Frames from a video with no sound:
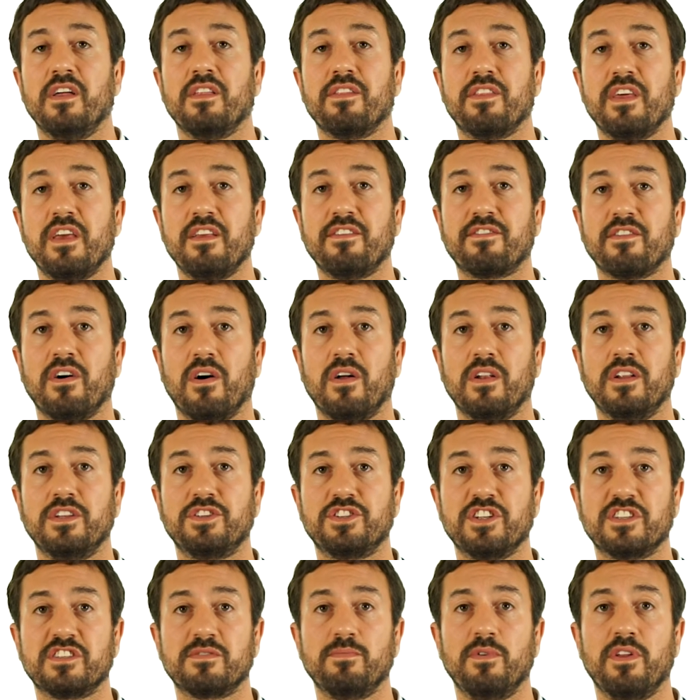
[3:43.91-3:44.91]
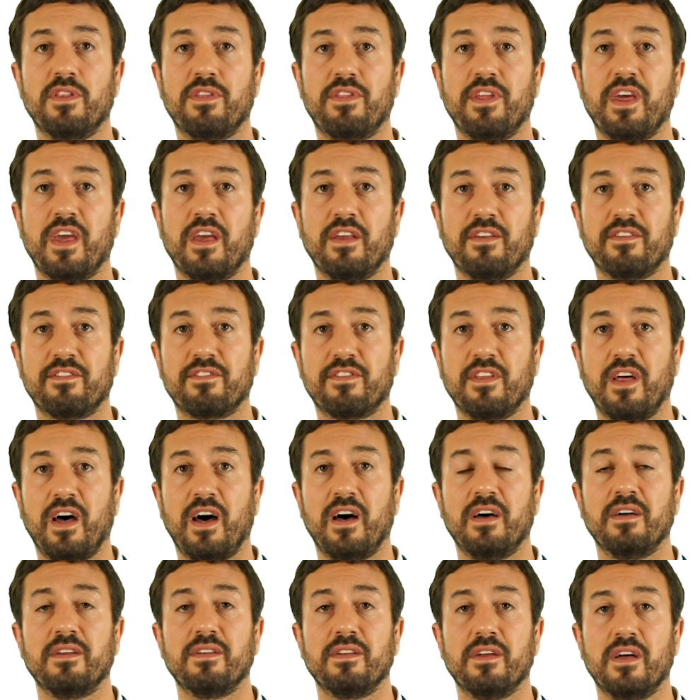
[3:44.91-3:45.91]
These are legitimate things
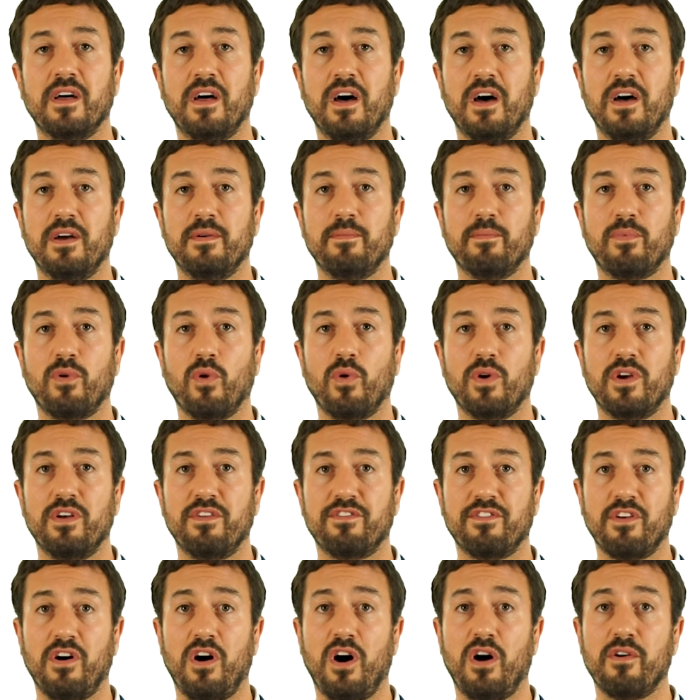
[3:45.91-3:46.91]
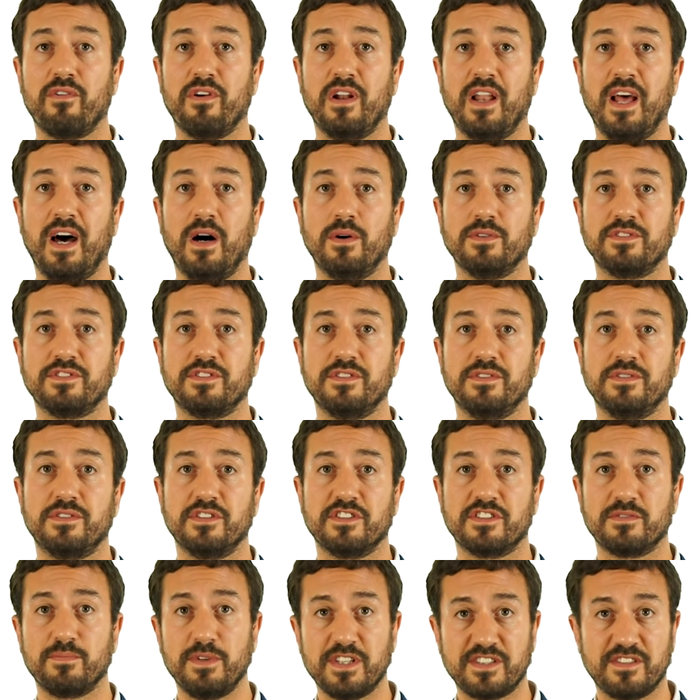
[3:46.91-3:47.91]
that employers are allowed to
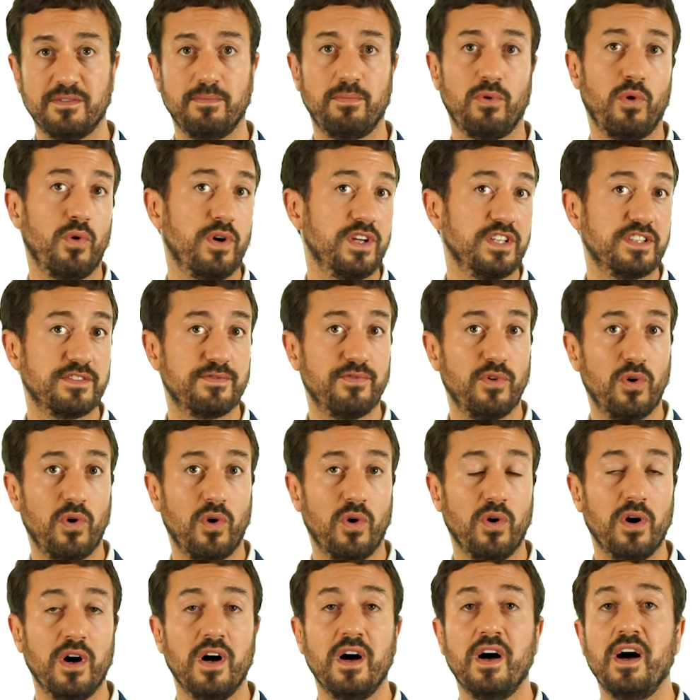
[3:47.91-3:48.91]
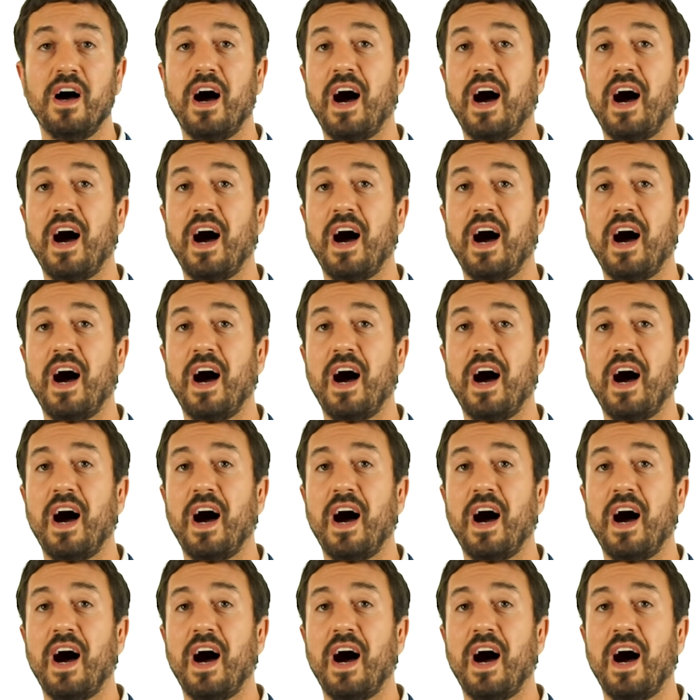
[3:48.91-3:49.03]
dismiss employees for,